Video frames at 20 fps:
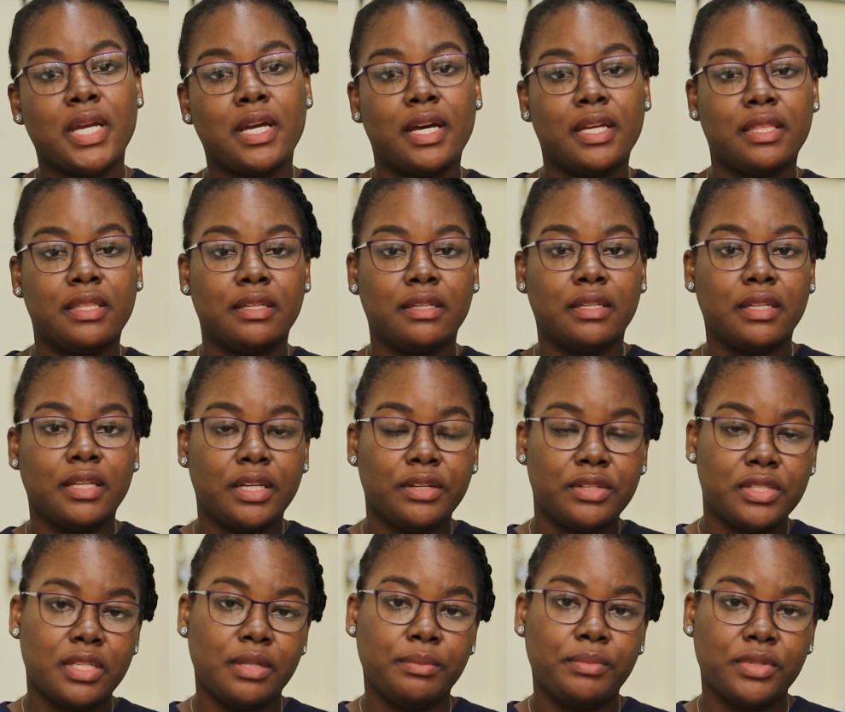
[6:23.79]
other
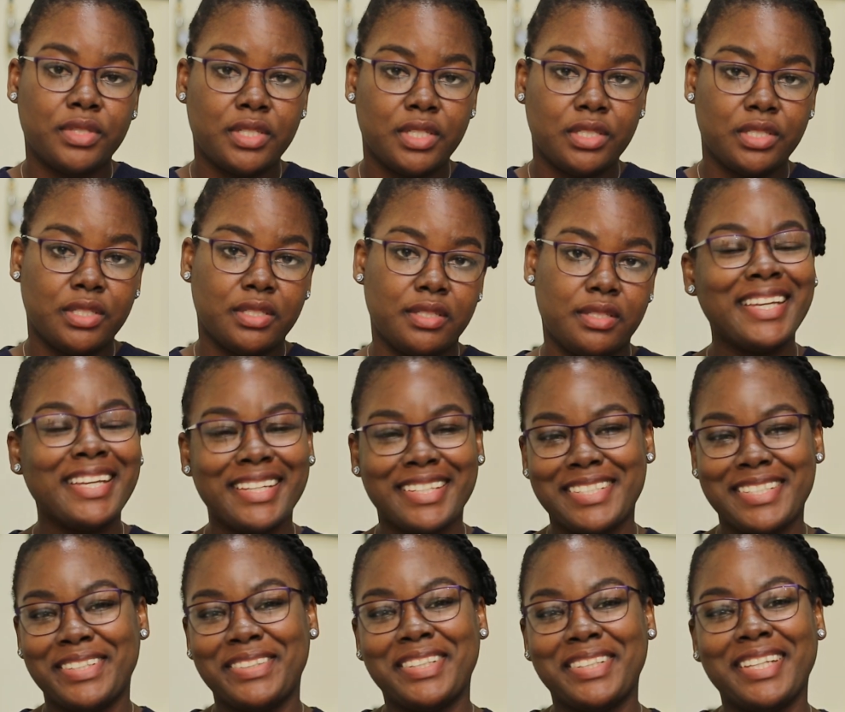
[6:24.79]
ART procedures.
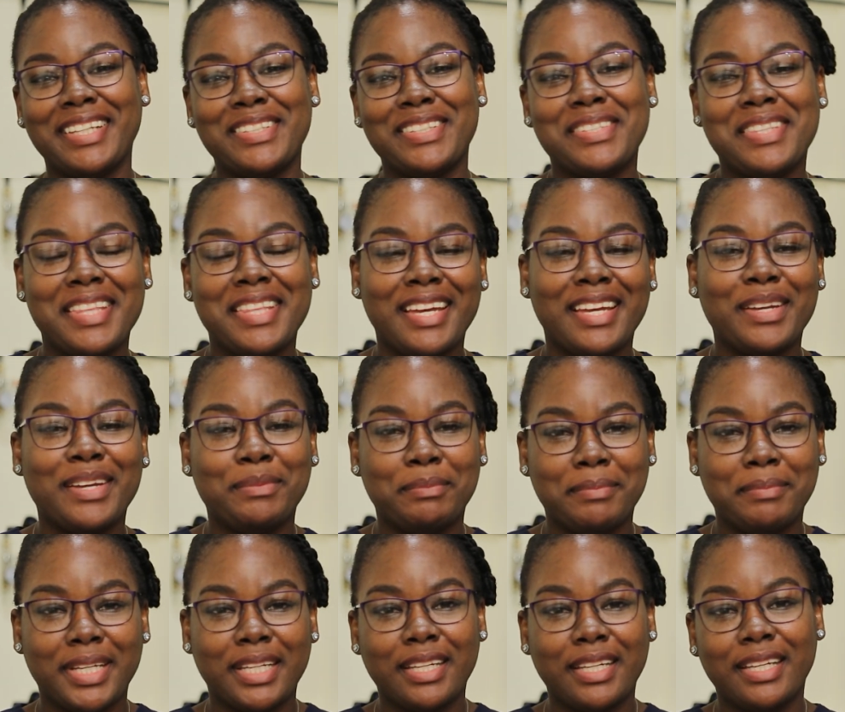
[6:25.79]
Yes, I'd like to thank
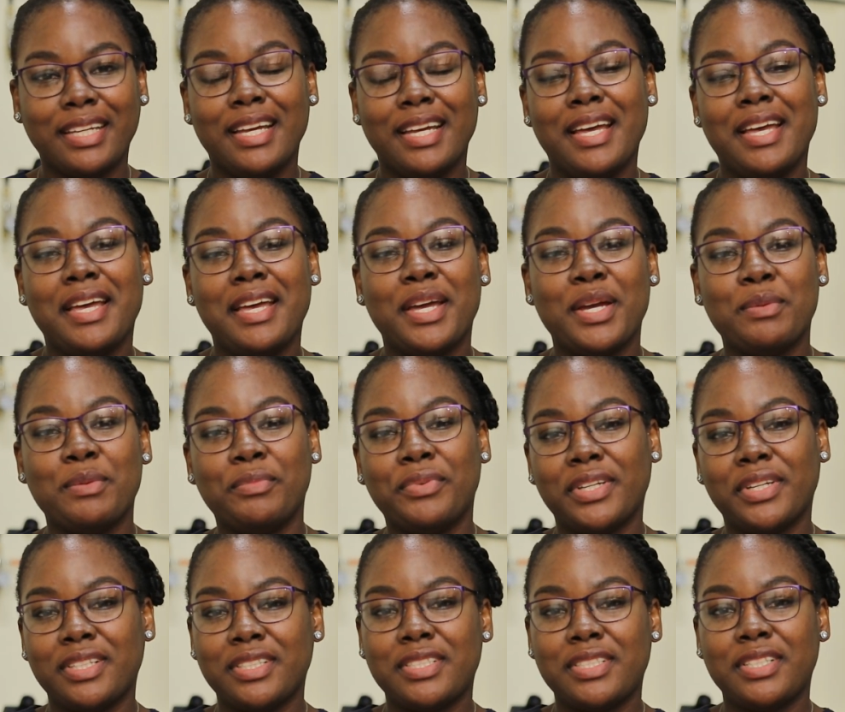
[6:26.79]
Merck
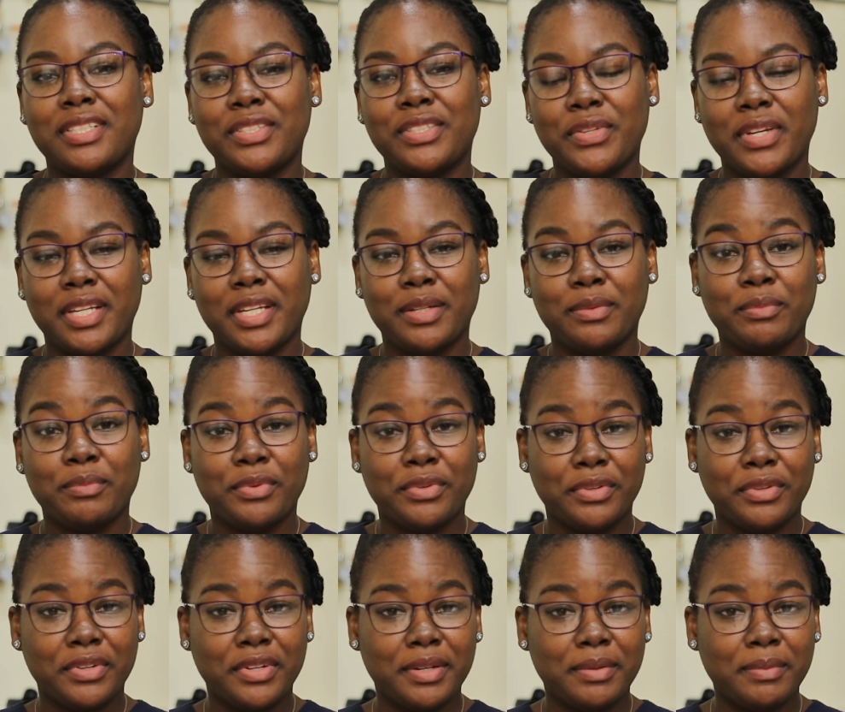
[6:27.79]
Embryology Training
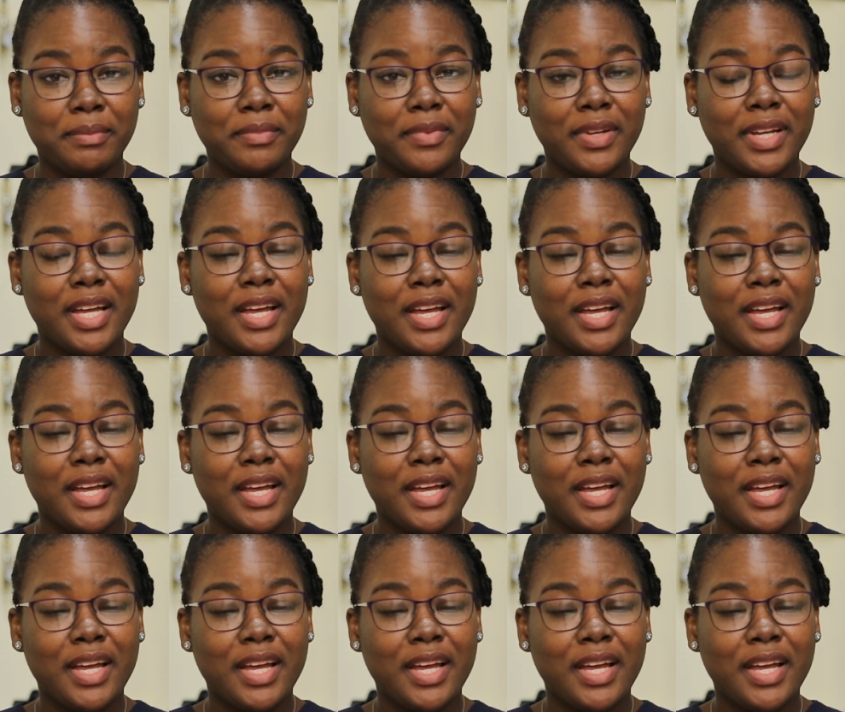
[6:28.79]
Program